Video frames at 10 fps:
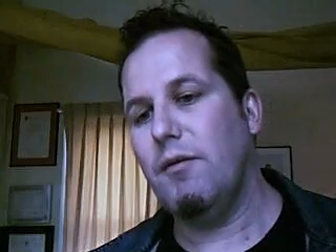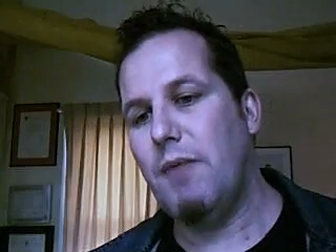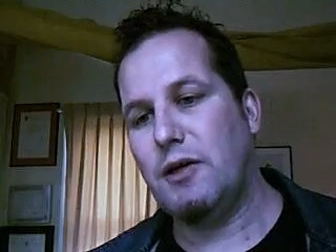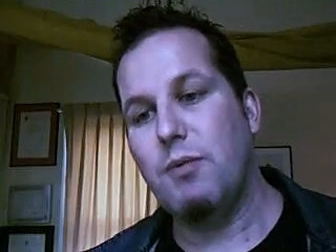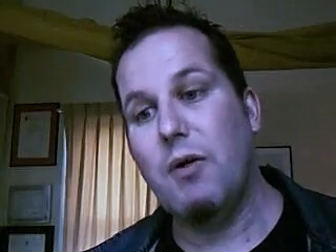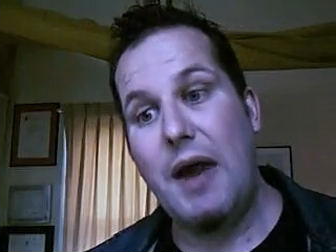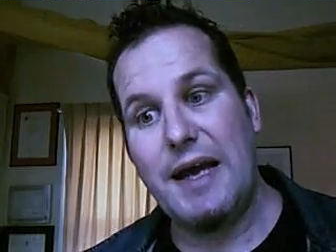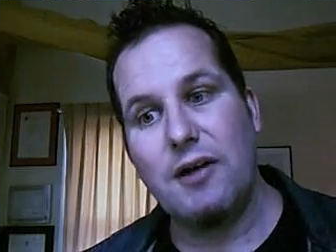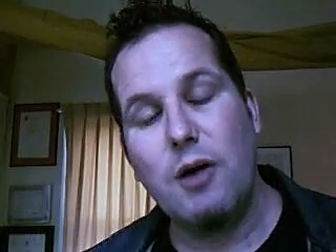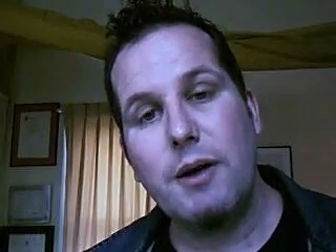Much more
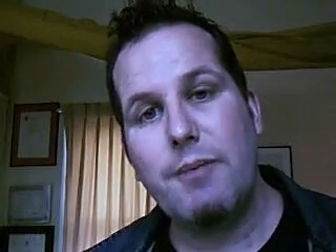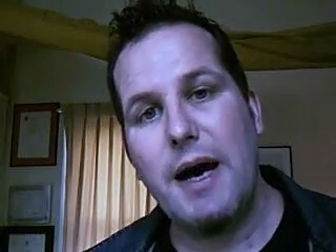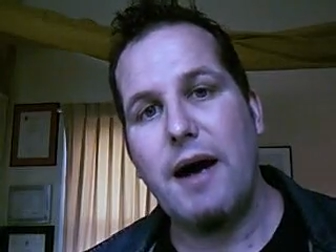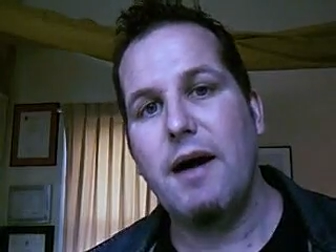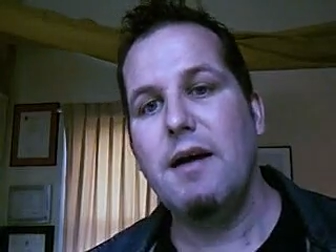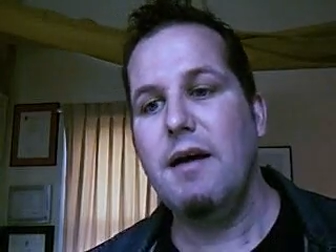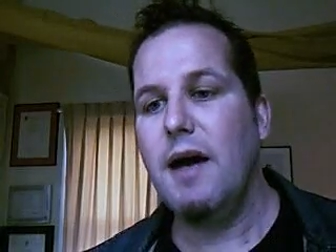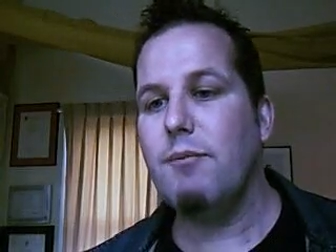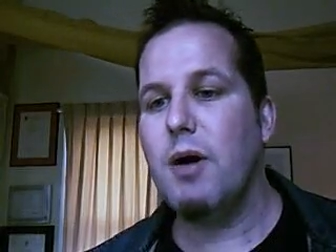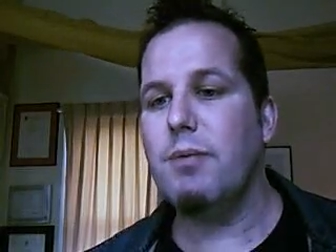economic power
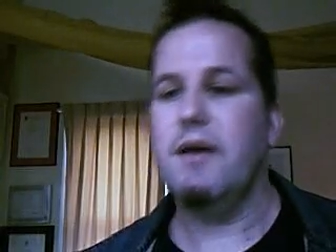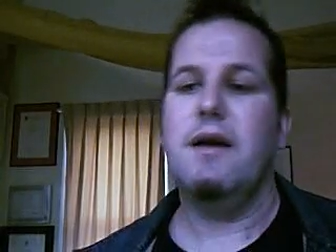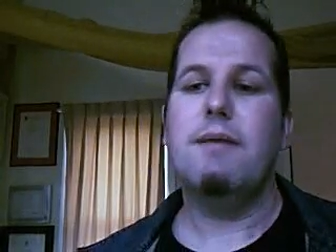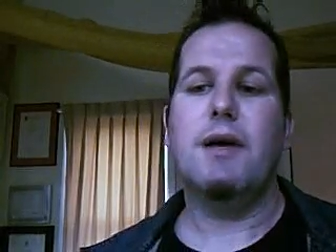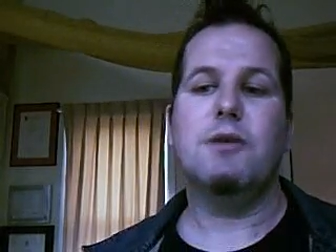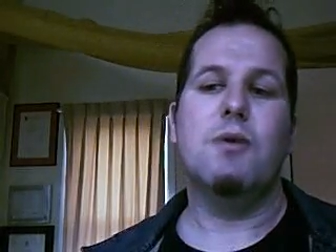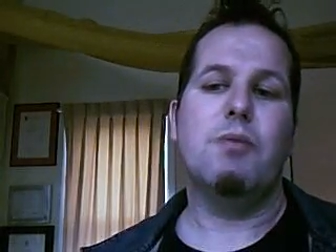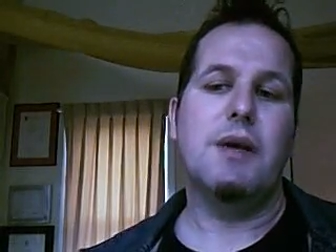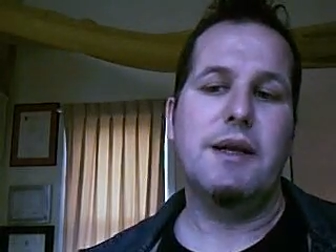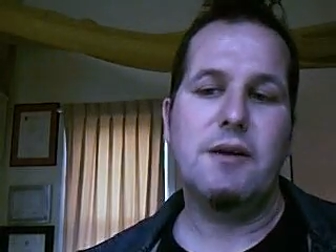and probably much more
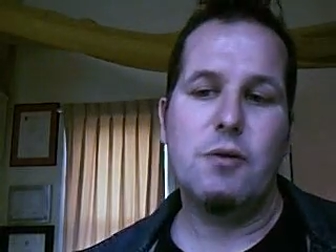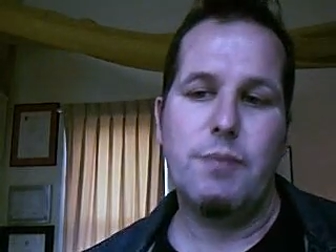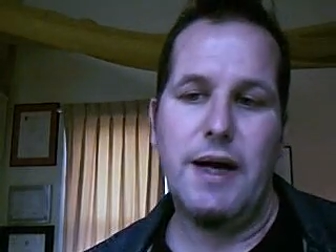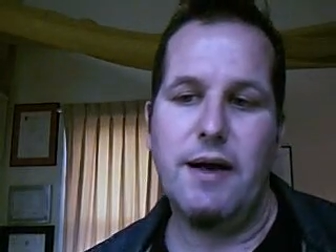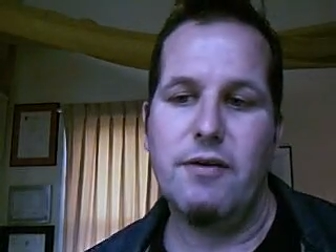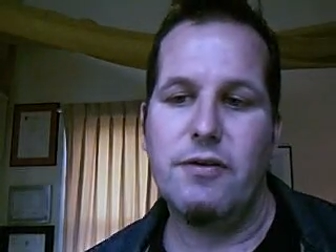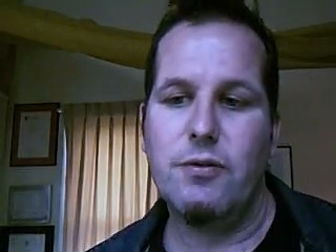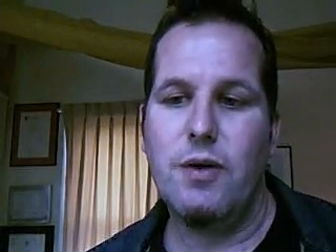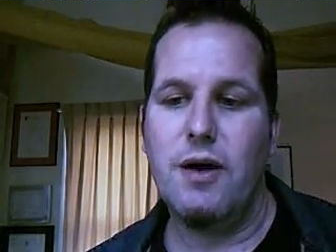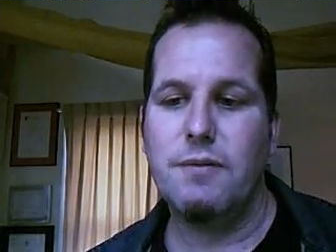political power as
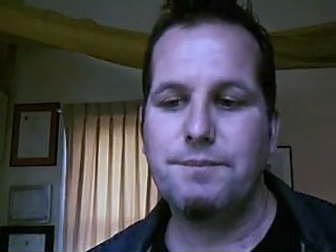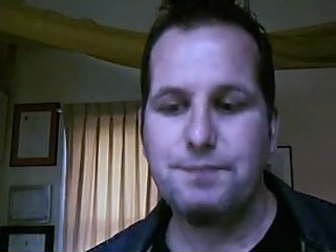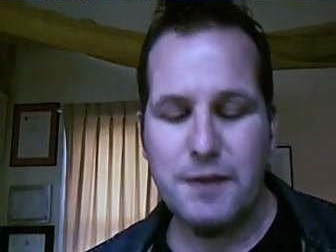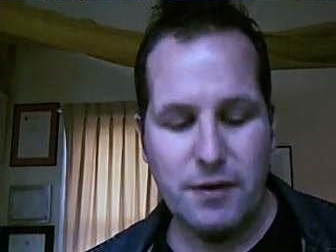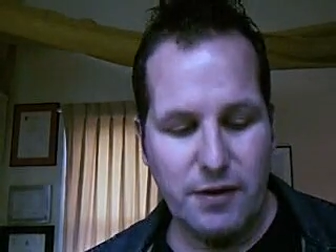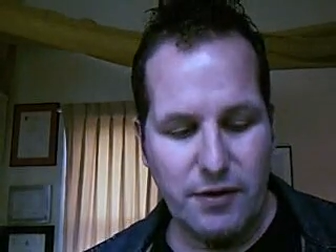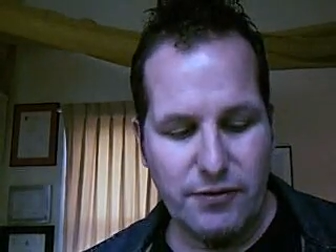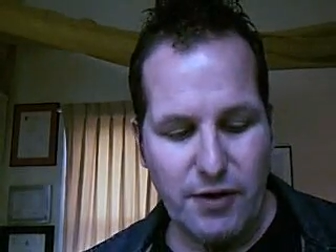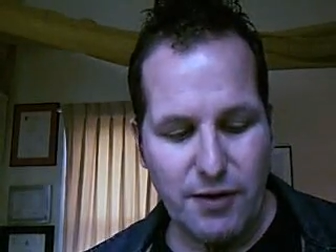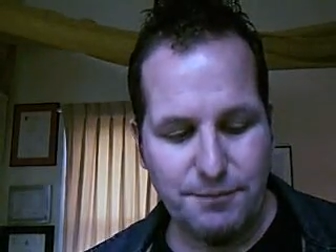well.
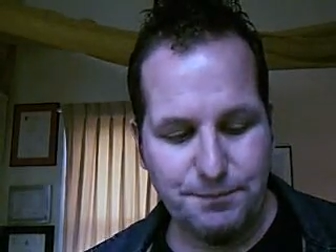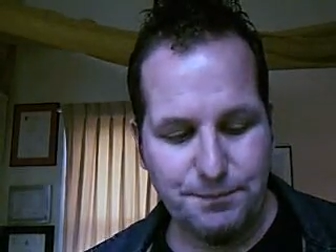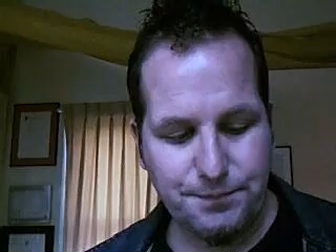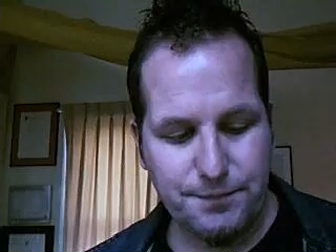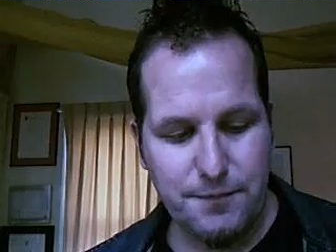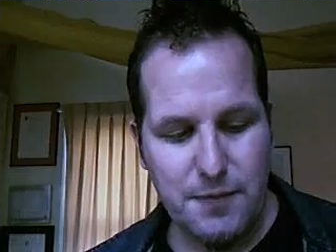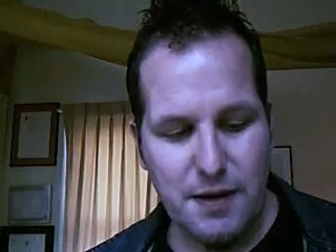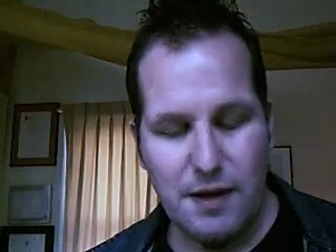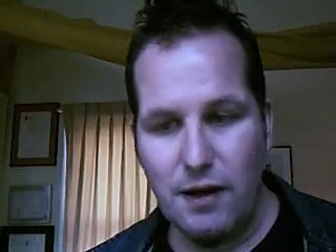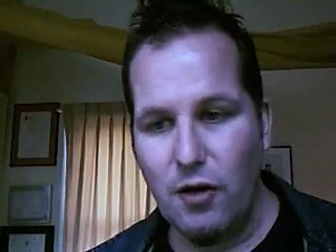So
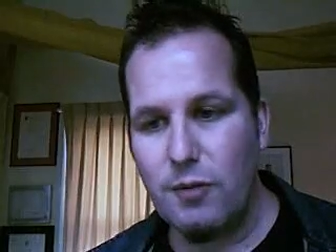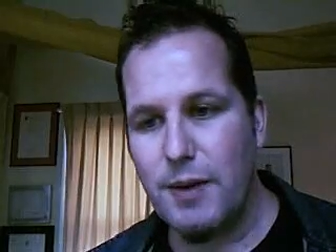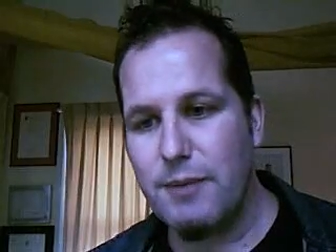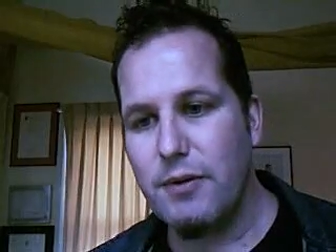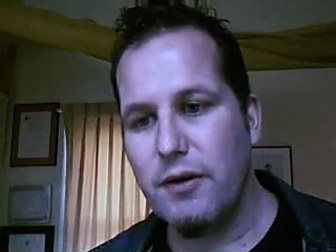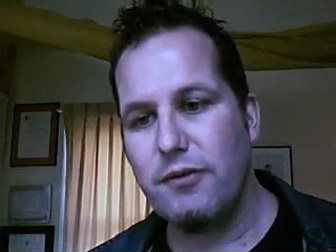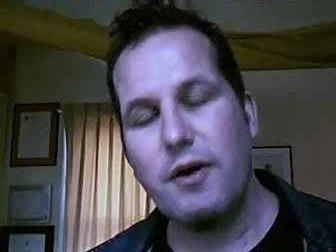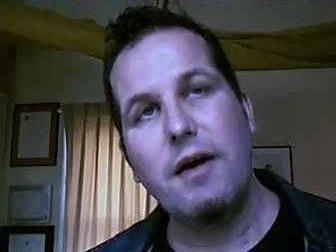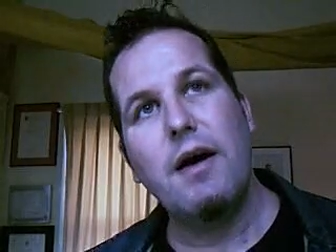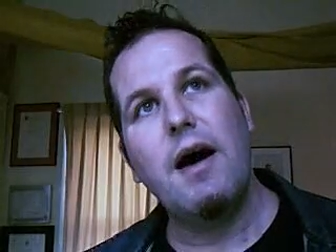a lot of people have
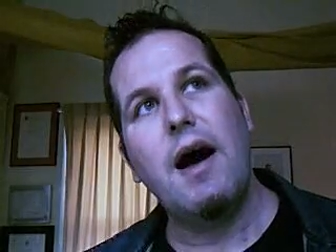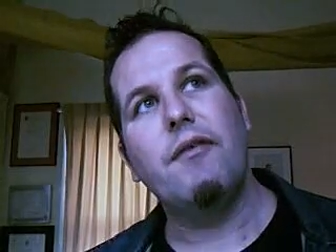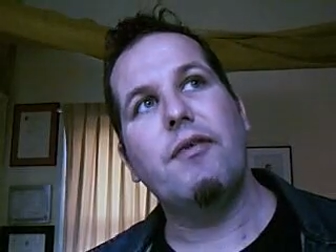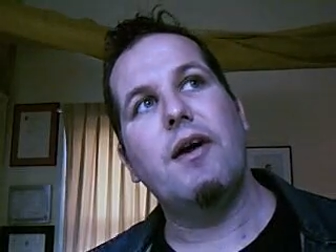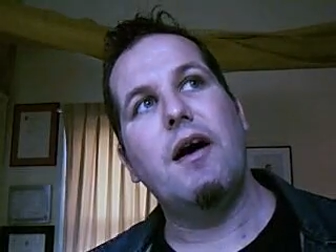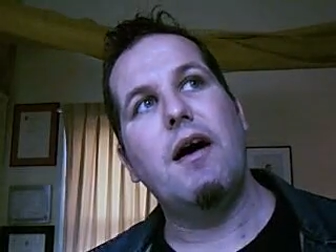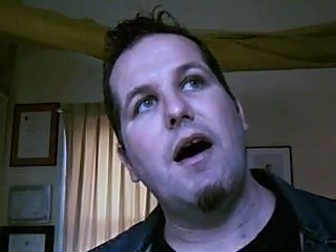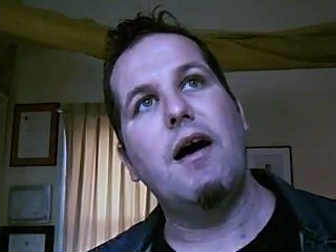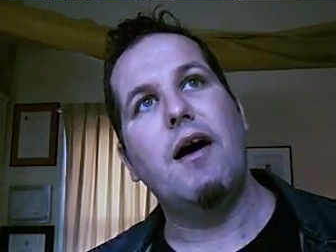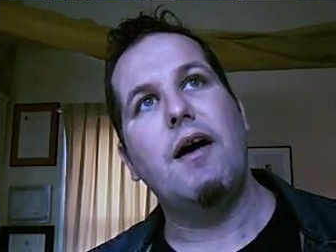
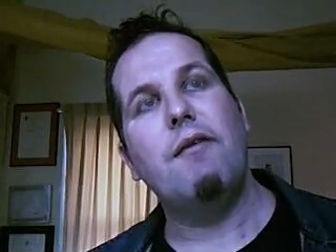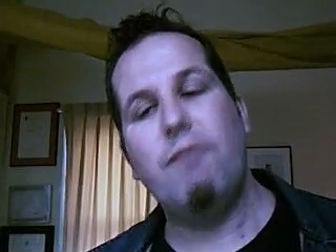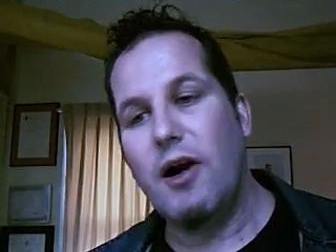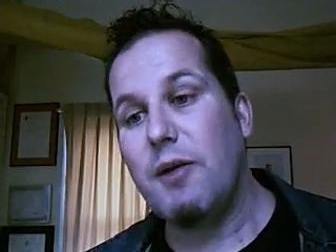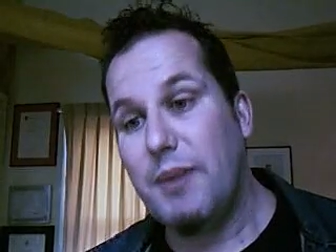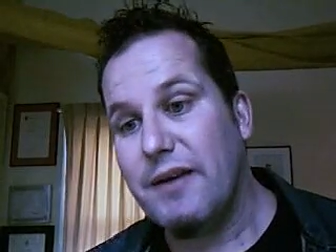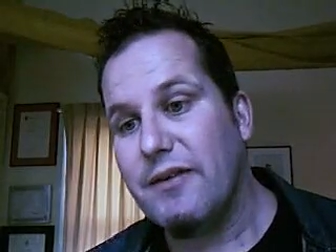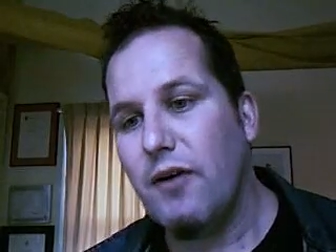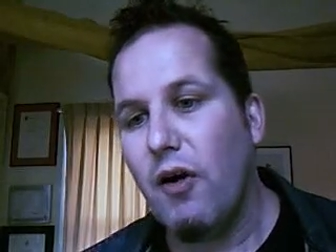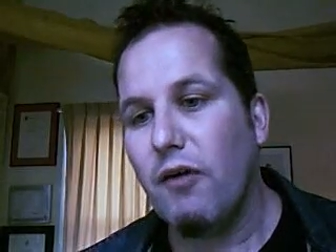are very
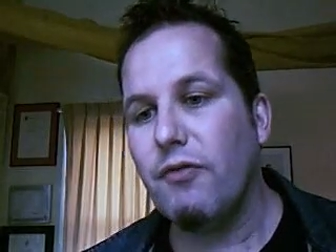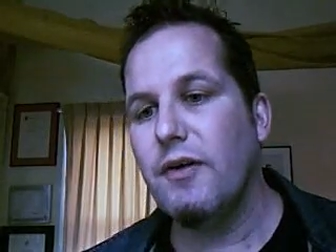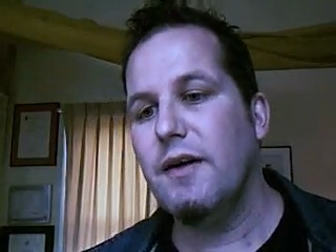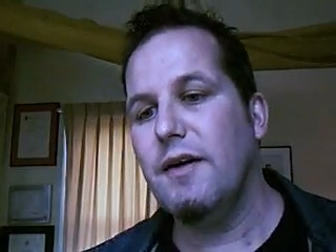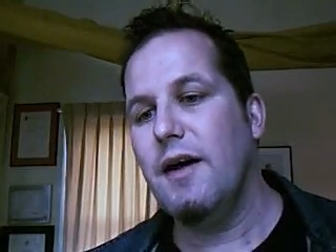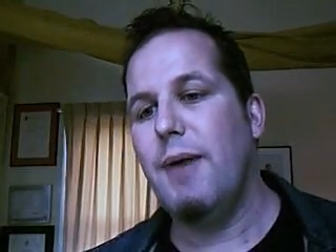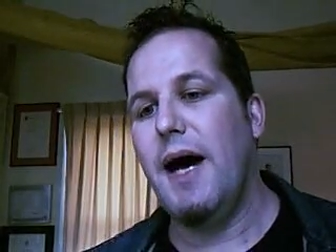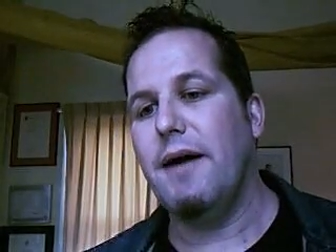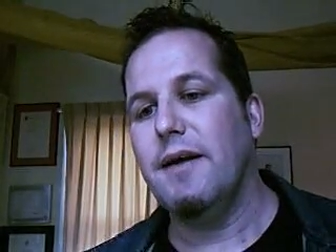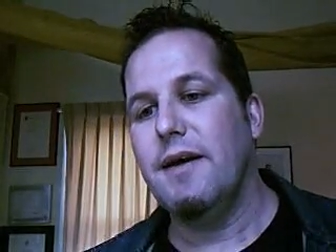pissed off
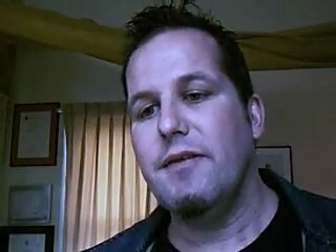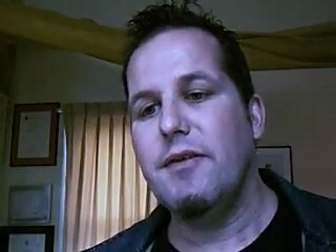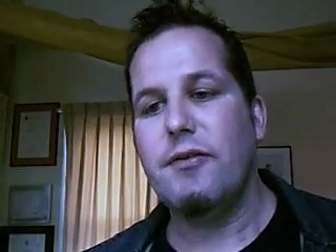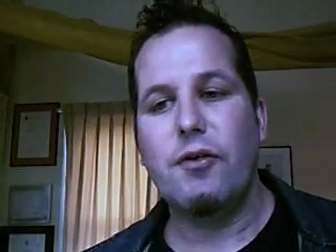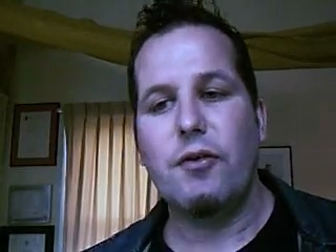about this sort